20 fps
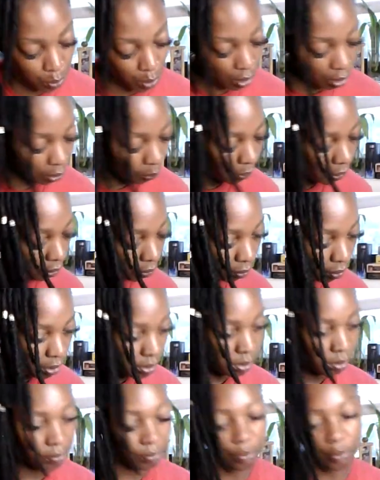all the way across
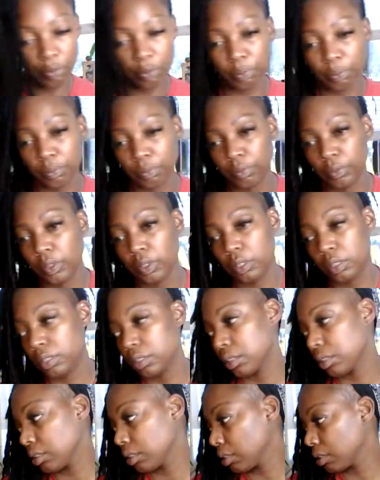the room.
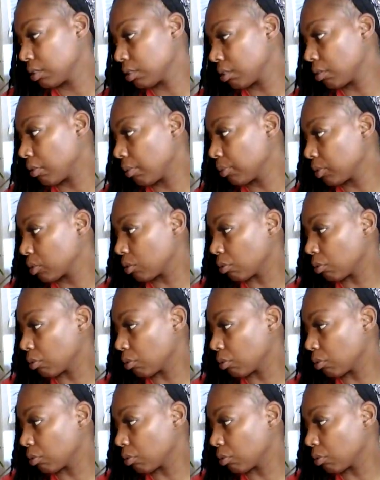So I'm just